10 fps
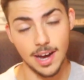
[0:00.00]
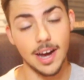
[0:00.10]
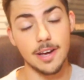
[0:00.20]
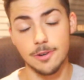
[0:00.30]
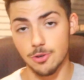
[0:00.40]

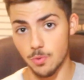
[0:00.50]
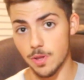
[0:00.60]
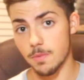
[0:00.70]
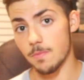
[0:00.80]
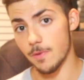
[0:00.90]
I
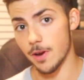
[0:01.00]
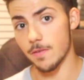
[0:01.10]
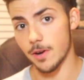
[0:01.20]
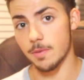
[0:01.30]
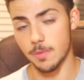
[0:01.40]
enjoy them very,
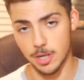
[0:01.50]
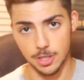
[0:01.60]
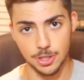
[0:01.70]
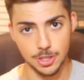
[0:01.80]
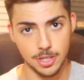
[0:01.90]
very
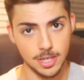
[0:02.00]
much.